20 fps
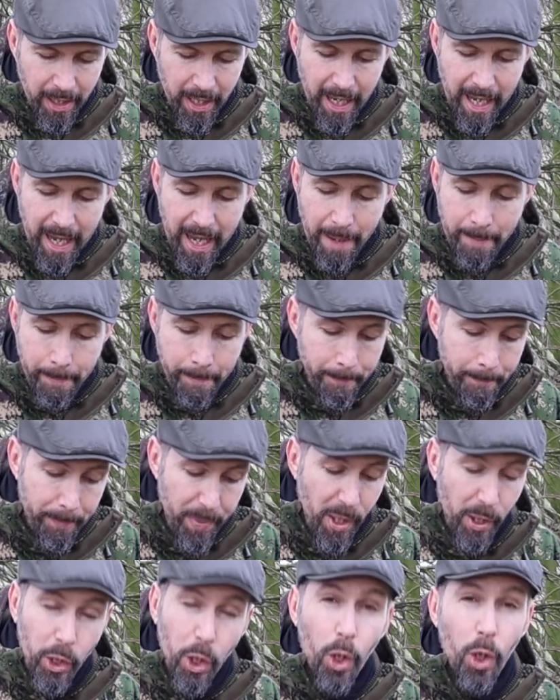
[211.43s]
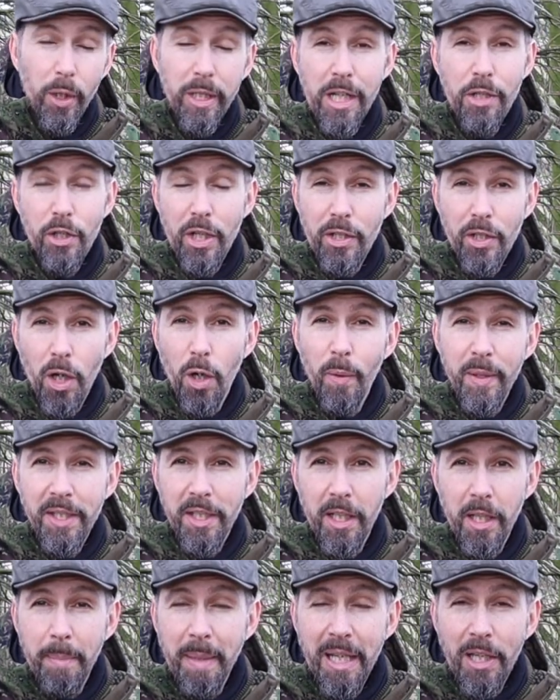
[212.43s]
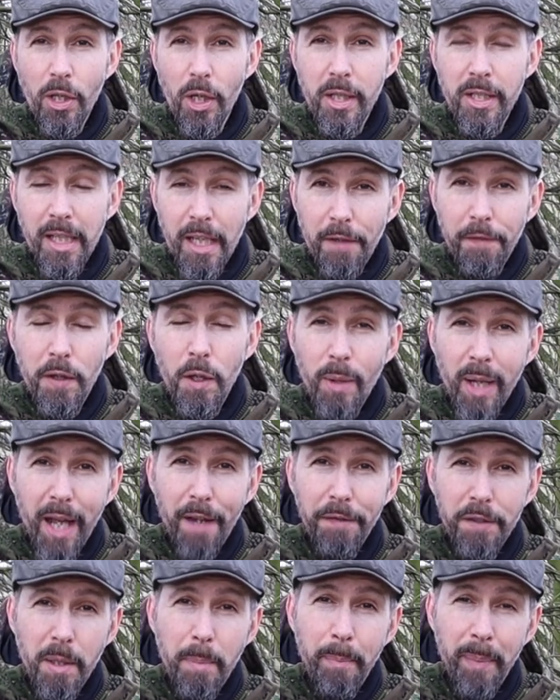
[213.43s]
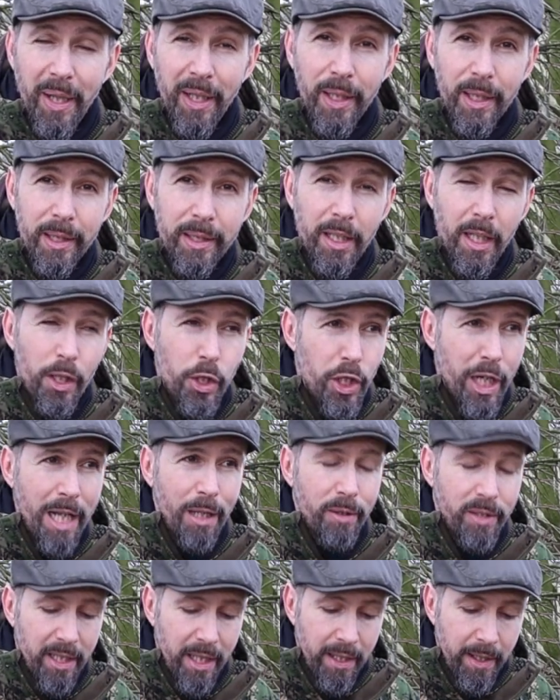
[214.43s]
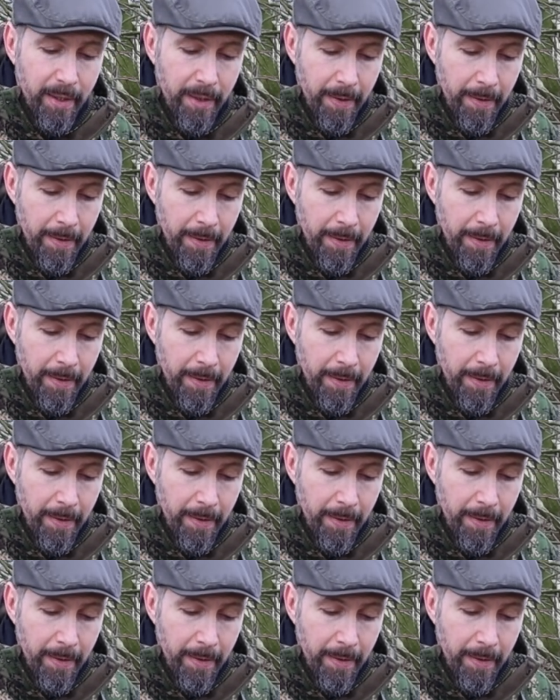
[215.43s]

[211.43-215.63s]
But cordage is always going to be good if you have to build a shelter.